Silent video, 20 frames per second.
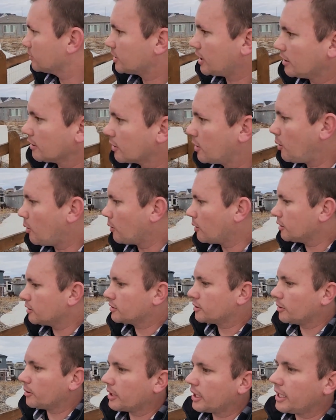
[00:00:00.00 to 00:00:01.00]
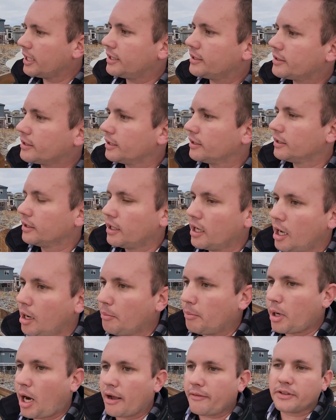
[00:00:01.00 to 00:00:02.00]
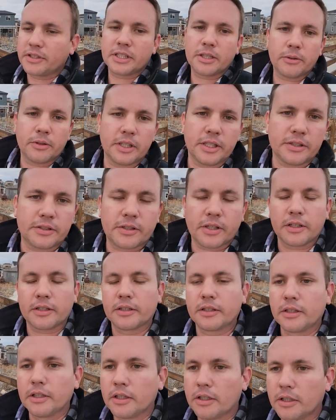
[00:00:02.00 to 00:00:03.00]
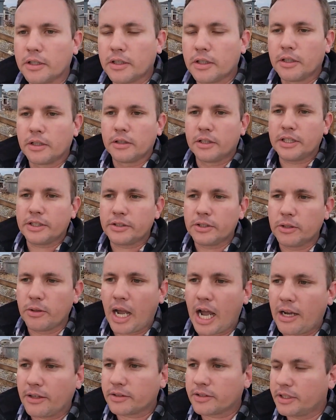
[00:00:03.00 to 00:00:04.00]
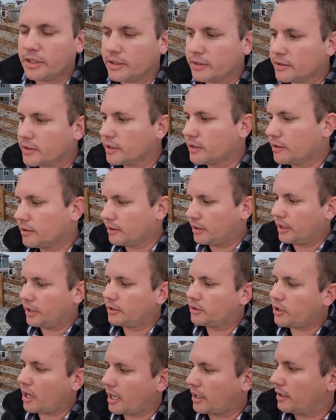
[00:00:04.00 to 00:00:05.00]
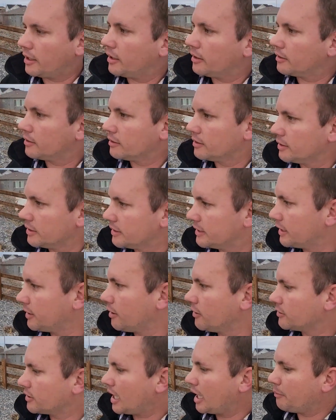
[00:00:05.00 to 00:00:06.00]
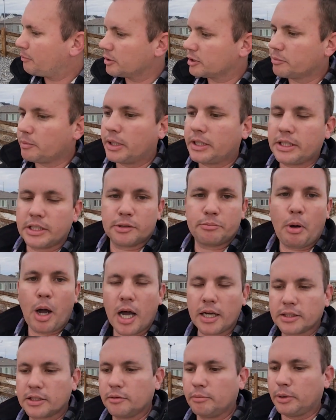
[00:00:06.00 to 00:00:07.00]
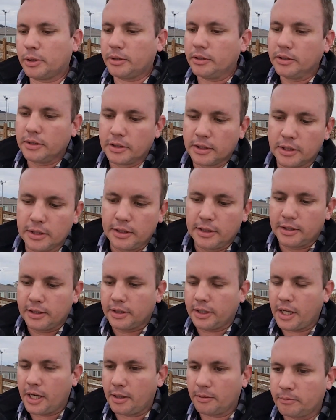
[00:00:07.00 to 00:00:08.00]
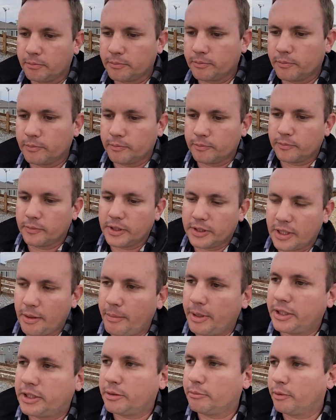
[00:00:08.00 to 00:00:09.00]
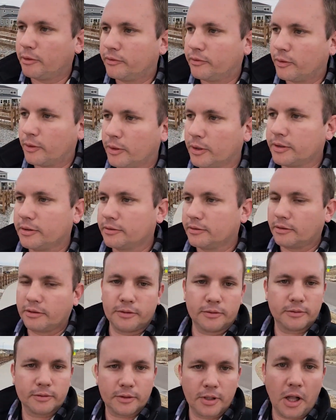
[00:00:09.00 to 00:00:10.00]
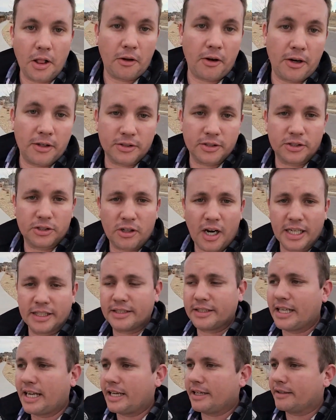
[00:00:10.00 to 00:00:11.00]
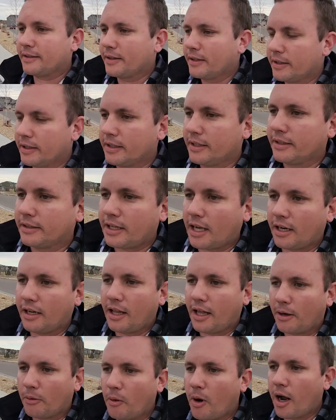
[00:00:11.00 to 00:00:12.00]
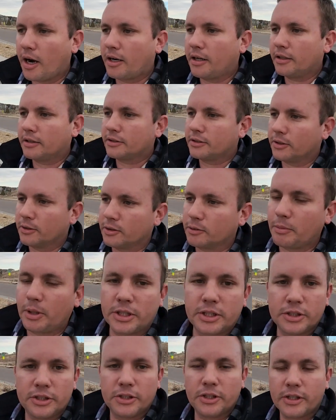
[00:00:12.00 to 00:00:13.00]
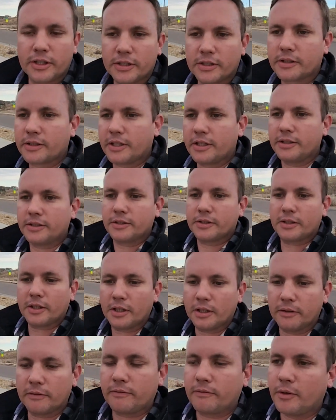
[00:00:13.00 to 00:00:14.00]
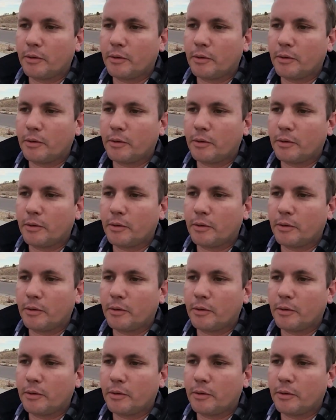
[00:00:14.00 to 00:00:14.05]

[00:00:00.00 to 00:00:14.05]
on the corner, so it is. But obviously with these new houses, they're trying to xeriscape as much as possible. As I mentioned before, Colorado's a dry state, not a lot of water, so as much as you can conserve, the